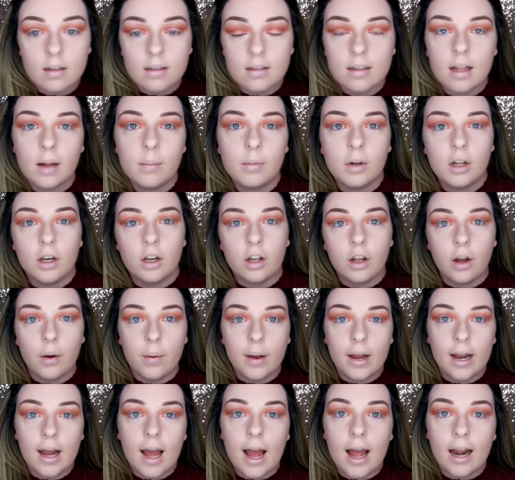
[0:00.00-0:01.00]
So I'm going to go
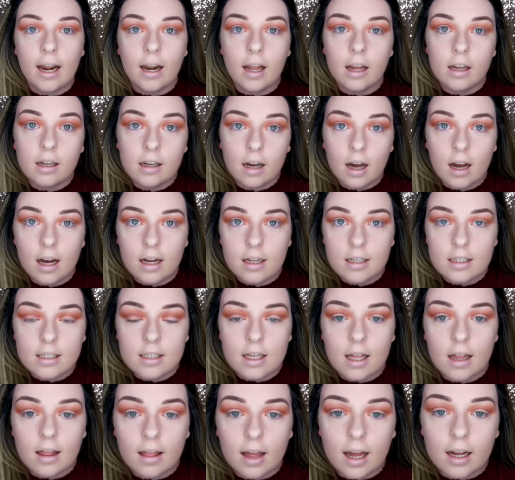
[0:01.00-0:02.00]
in and cut
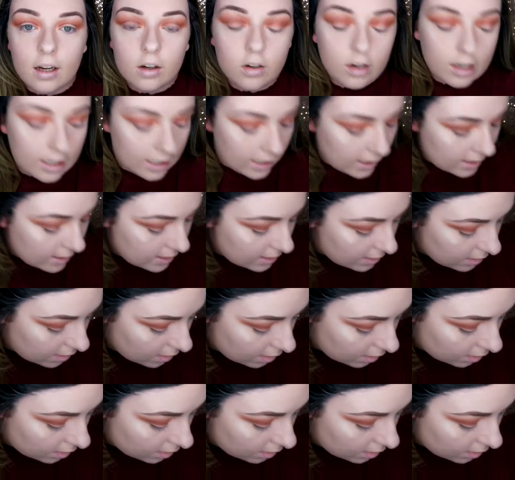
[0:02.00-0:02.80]
that crease.